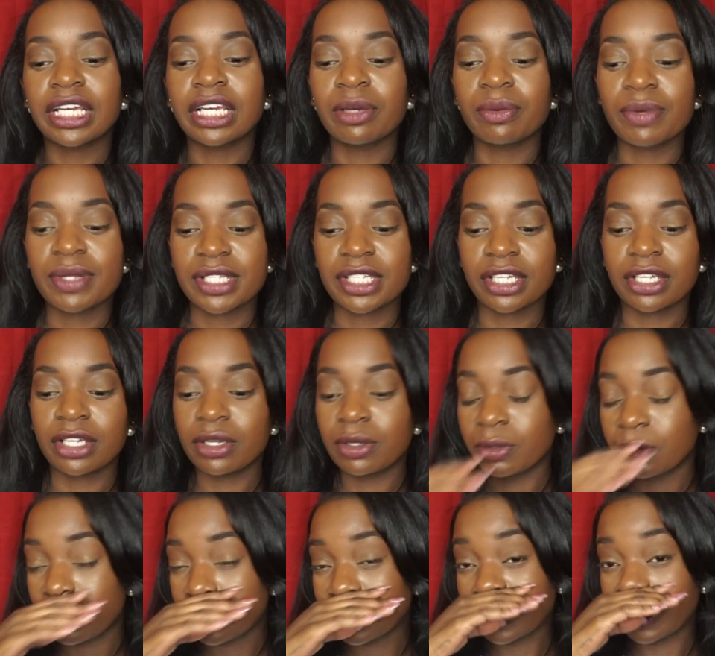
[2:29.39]
he was
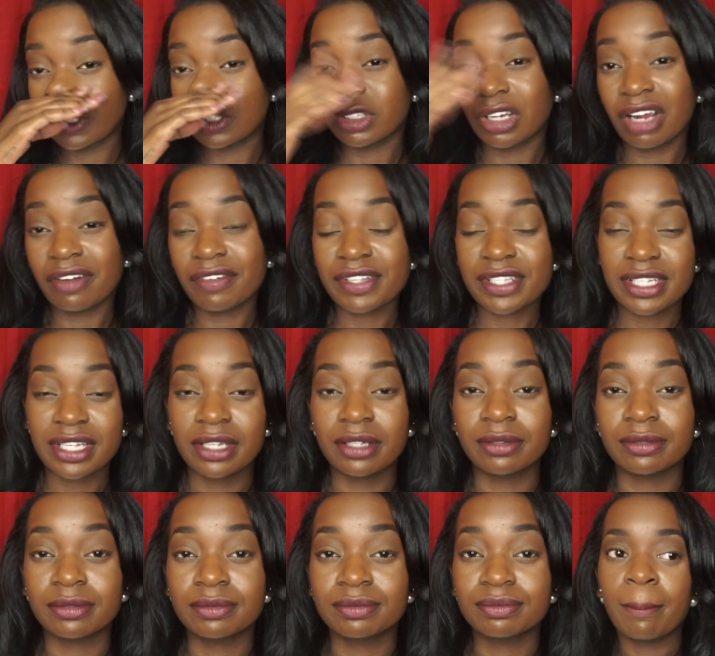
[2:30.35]
cute, who was in the driver's
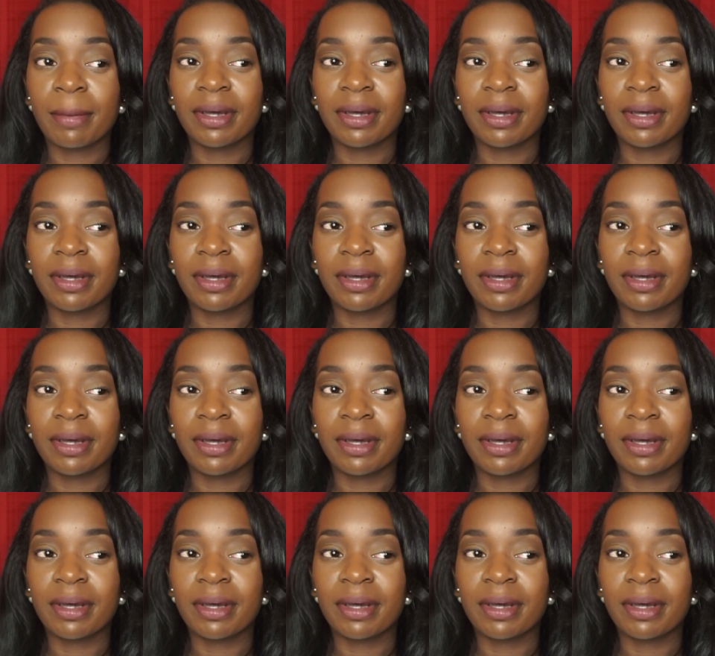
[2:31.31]
seat,